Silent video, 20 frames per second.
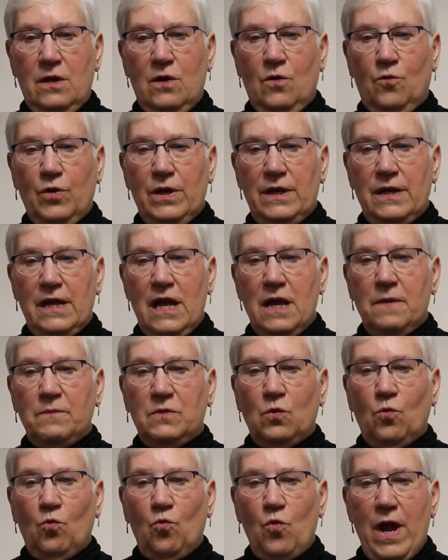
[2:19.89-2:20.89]
we named
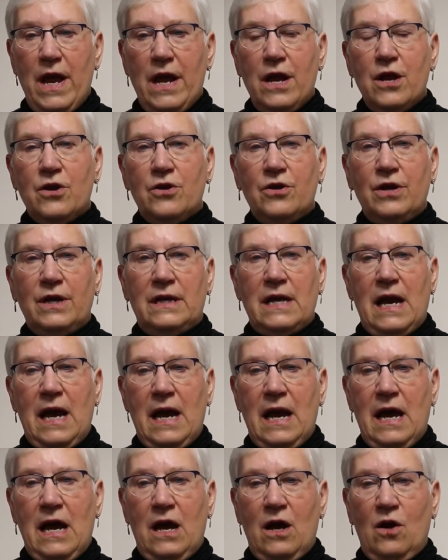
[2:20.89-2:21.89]
where and
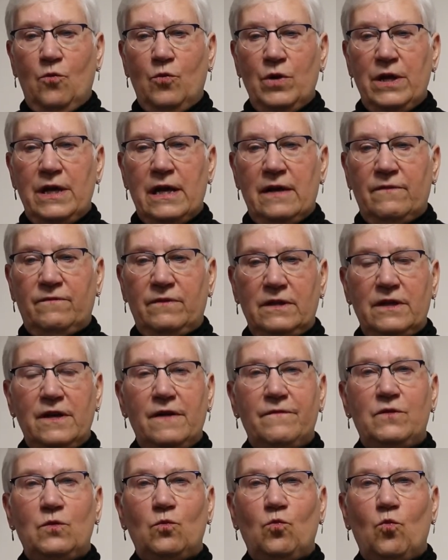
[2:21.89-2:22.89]
how we have
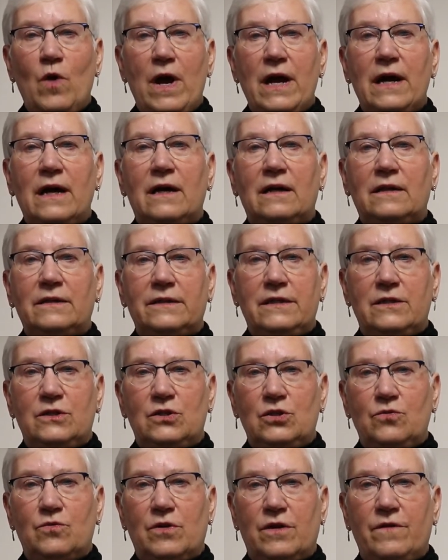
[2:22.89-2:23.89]
lived well
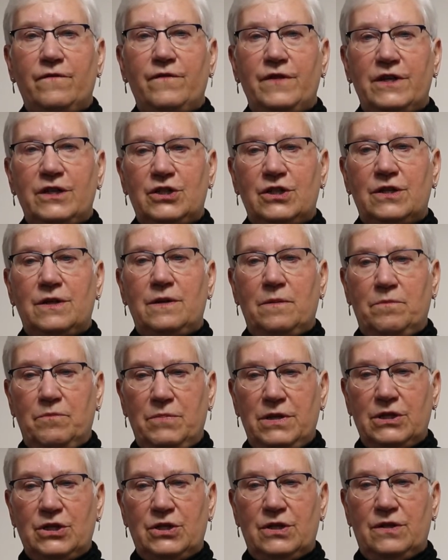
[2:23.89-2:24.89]
into our vision,
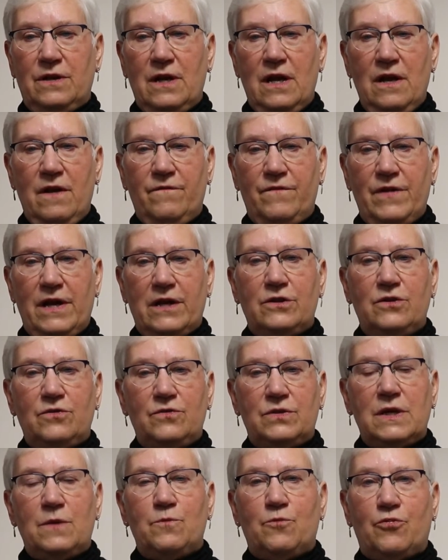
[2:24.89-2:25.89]
mission,
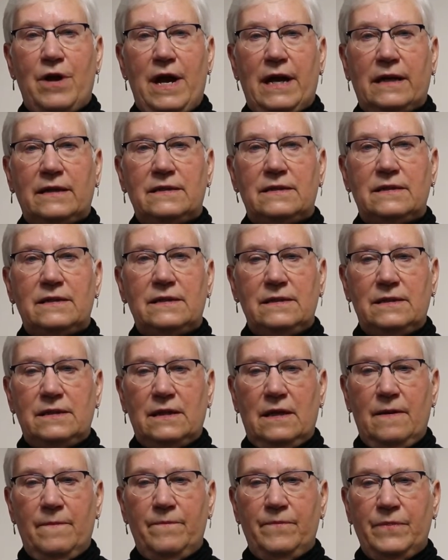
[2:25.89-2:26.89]
values, and practices,
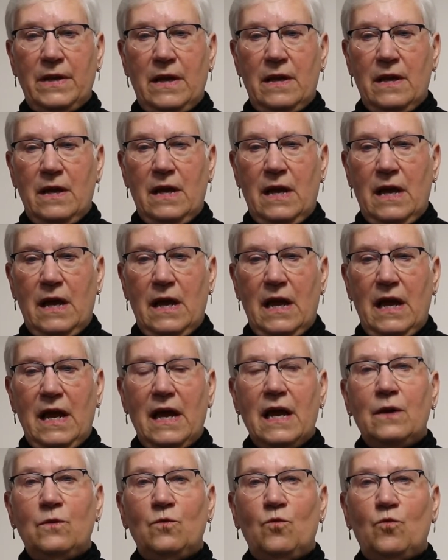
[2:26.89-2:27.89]

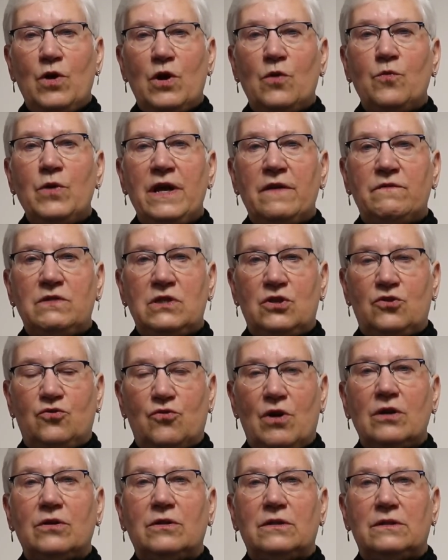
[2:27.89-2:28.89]
and where we have
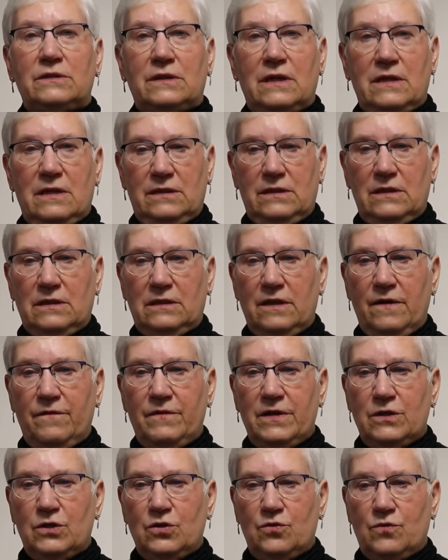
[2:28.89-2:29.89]
struggled to live
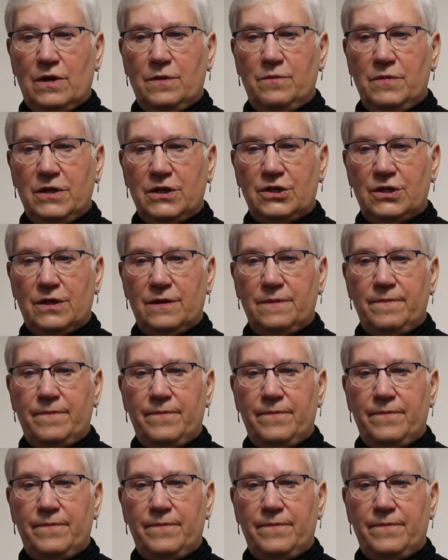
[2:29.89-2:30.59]
into our mission.